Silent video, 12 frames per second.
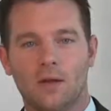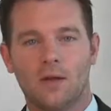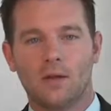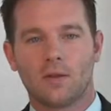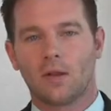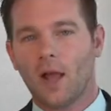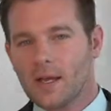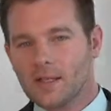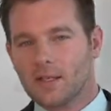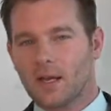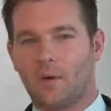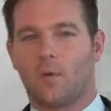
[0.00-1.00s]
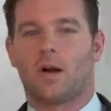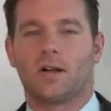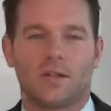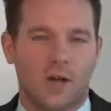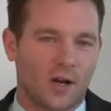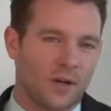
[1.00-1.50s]
The last thing I wanted to
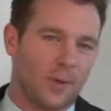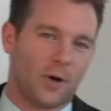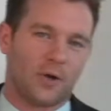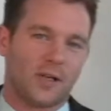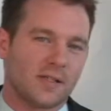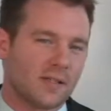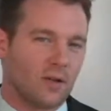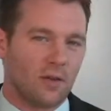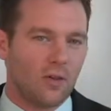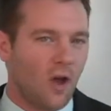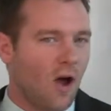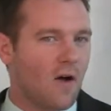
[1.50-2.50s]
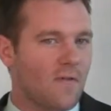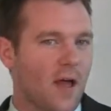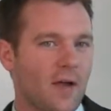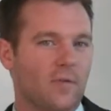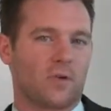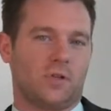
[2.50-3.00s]
talk about is the law of
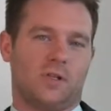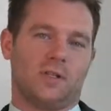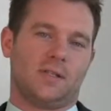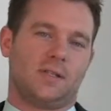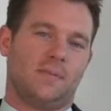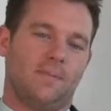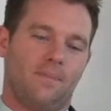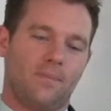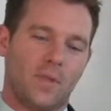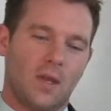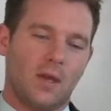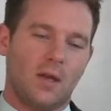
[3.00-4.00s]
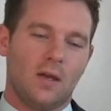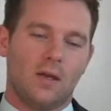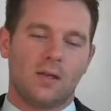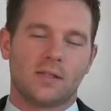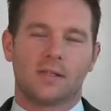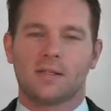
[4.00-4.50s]
averages.
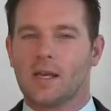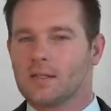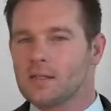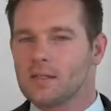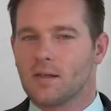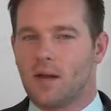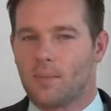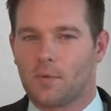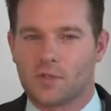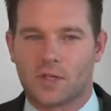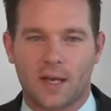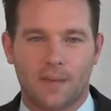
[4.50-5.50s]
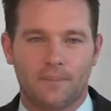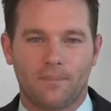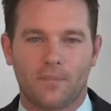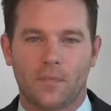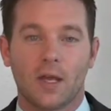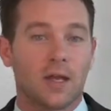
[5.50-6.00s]
Success is a numbers game
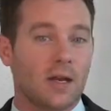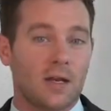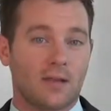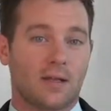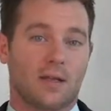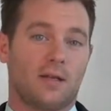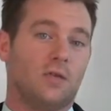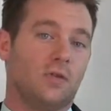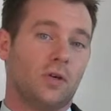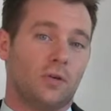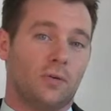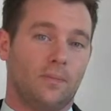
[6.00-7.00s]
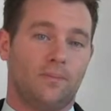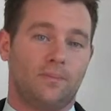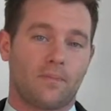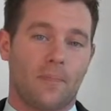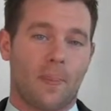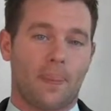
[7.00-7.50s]
in anything that you do.
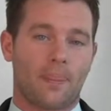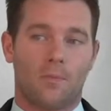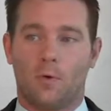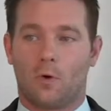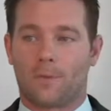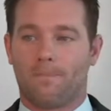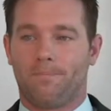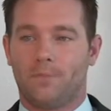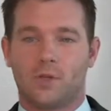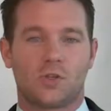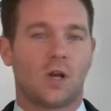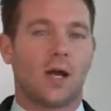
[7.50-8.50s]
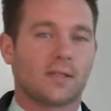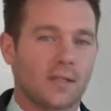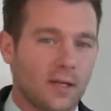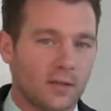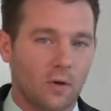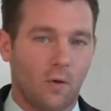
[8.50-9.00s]
The more shots
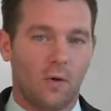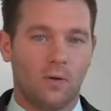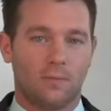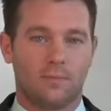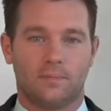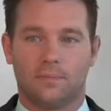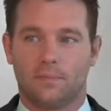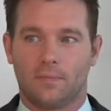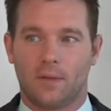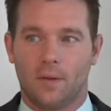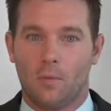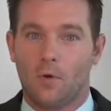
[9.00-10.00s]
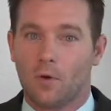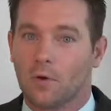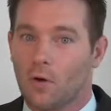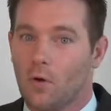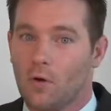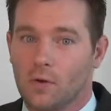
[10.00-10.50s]
on goal, the more
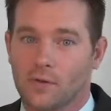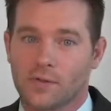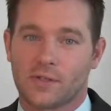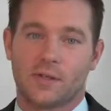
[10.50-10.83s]
goals.